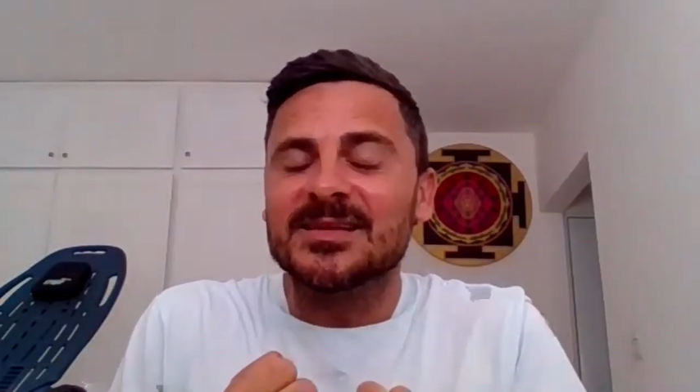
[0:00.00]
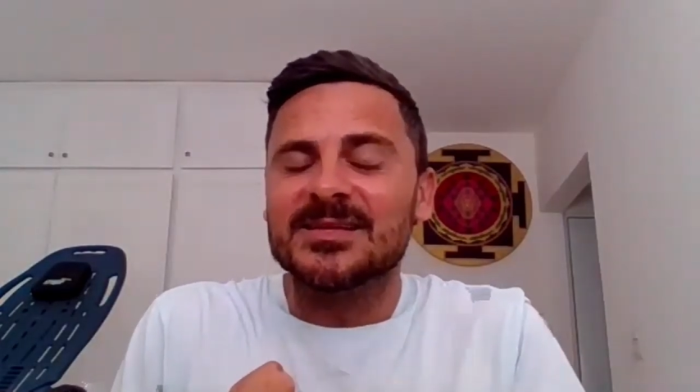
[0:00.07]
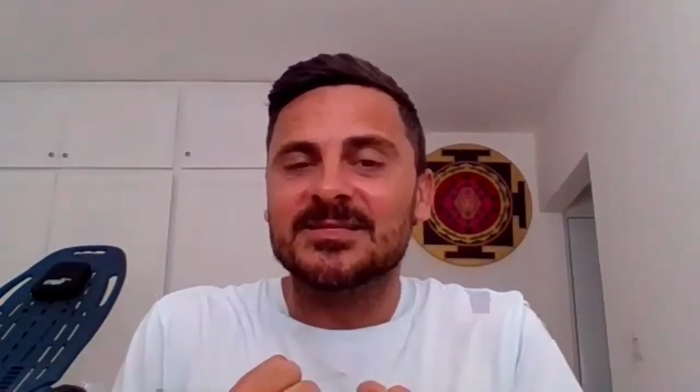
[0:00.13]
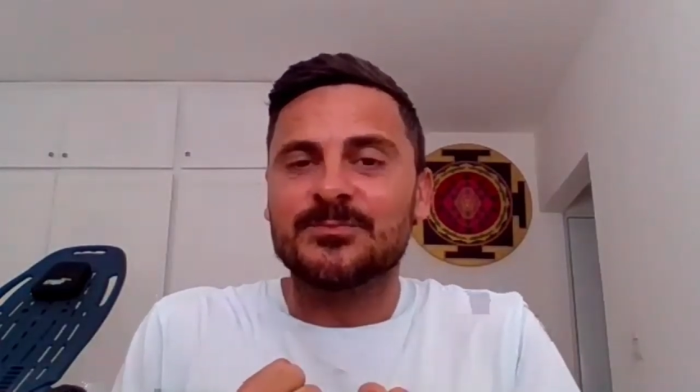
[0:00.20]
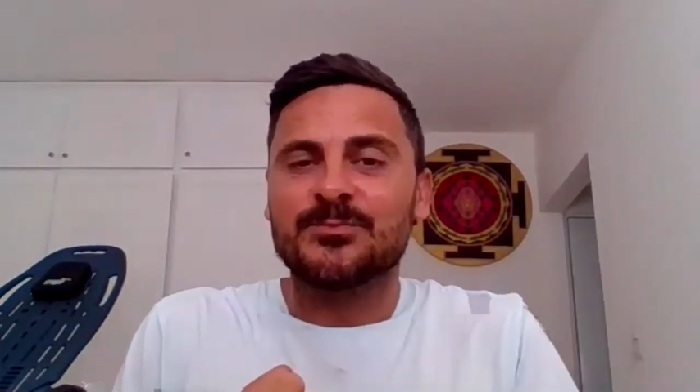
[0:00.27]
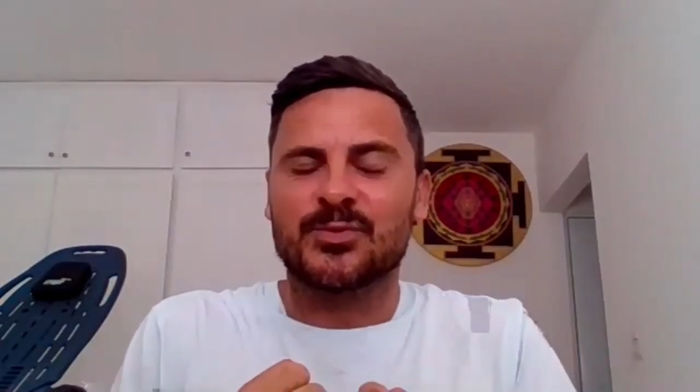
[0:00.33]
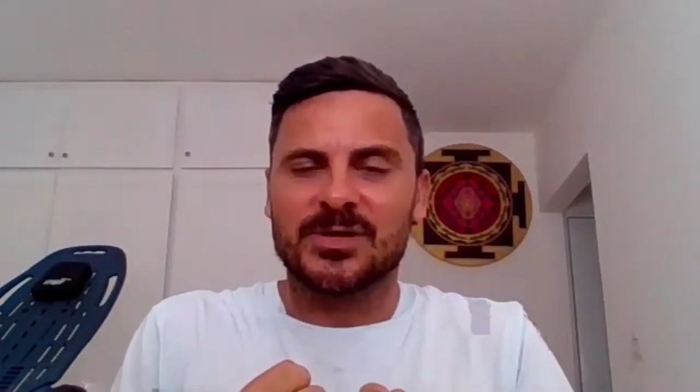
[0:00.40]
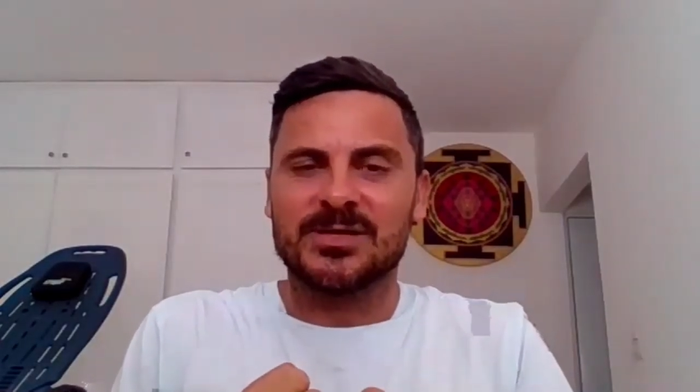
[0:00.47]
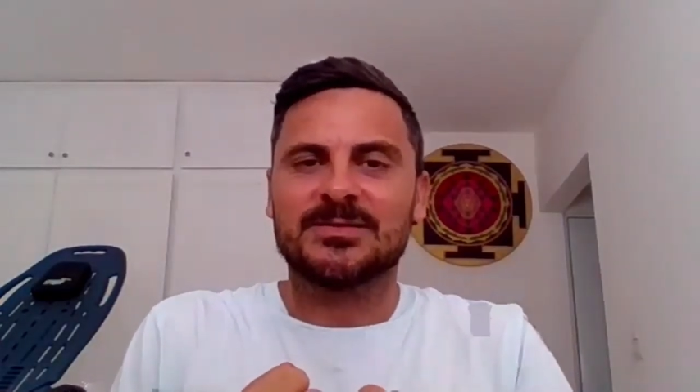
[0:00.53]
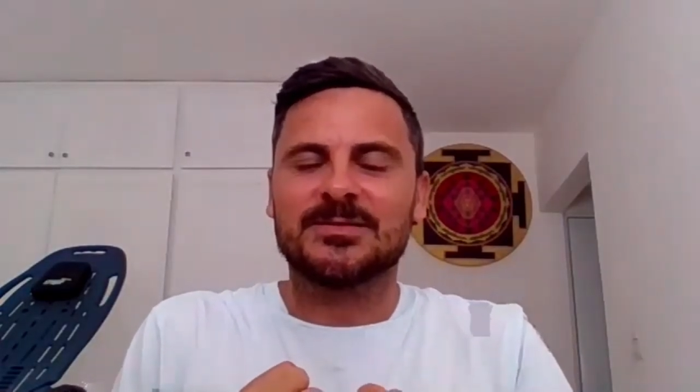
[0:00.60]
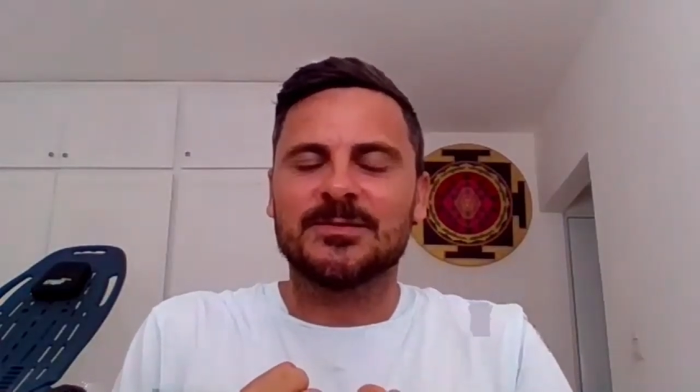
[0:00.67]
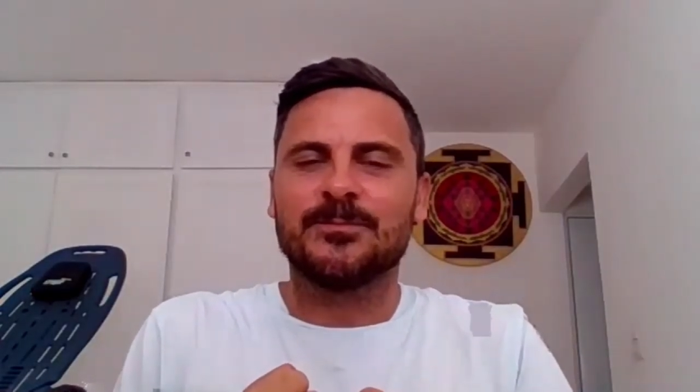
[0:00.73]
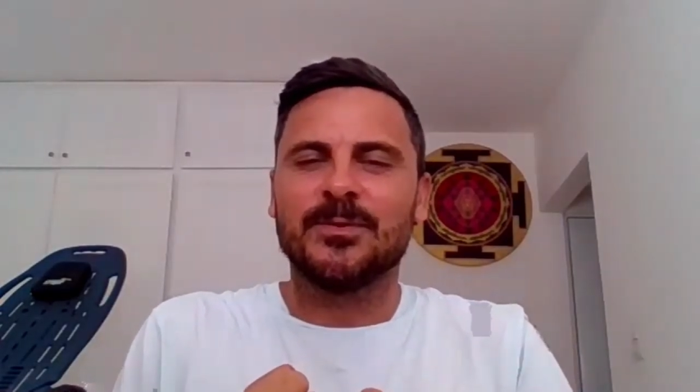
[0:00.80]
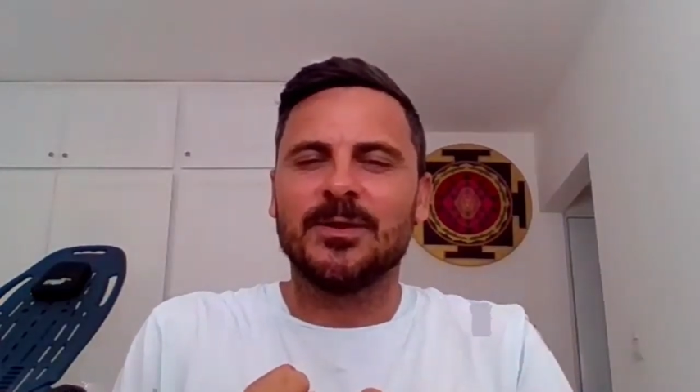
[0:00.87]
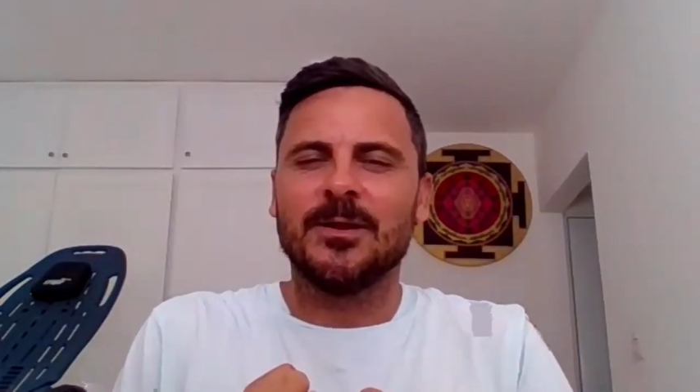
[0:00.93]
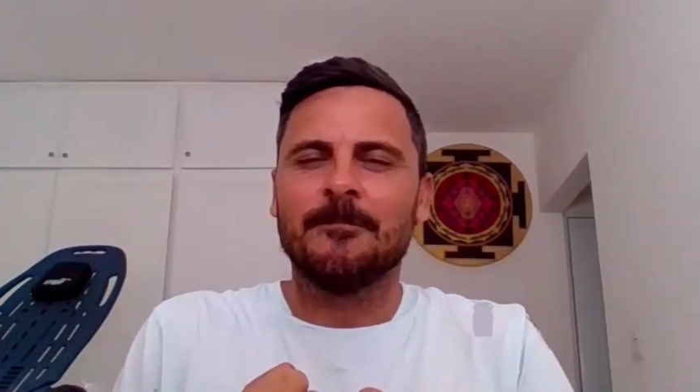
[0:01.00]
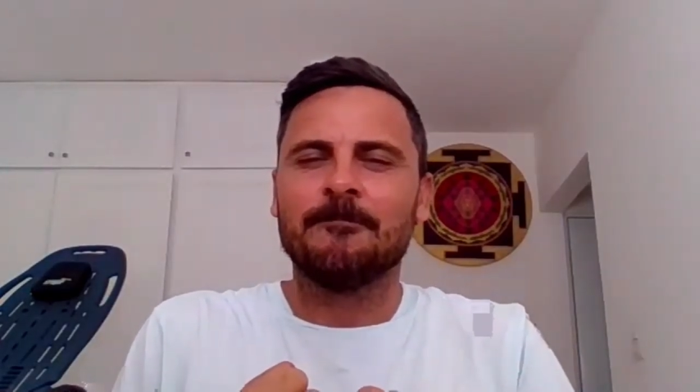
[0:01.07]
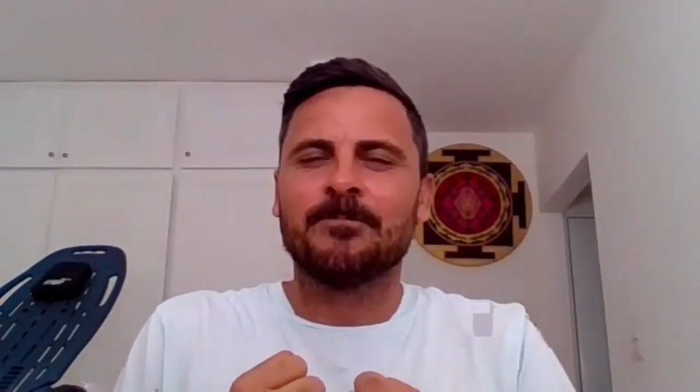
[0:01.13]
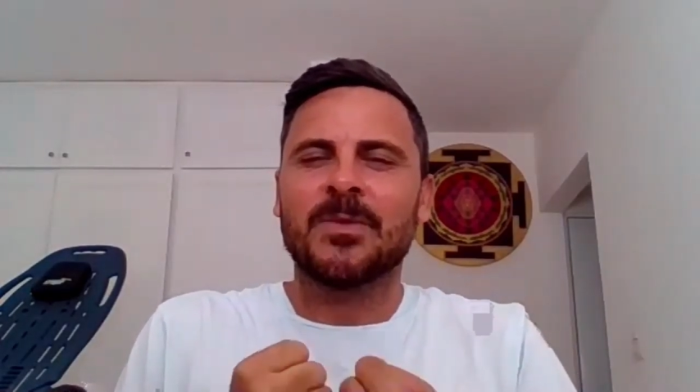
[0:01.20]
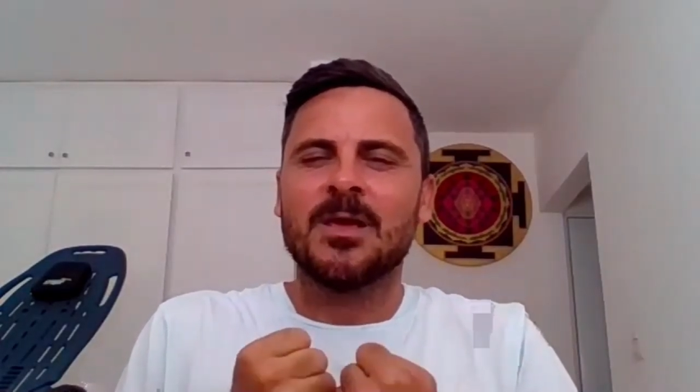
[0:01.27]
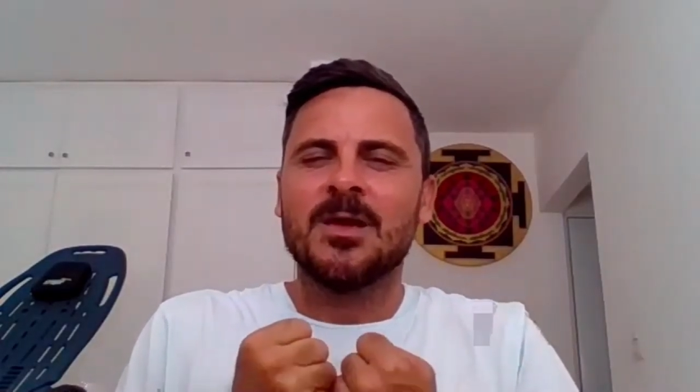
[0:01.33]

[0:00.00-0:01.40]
this principle,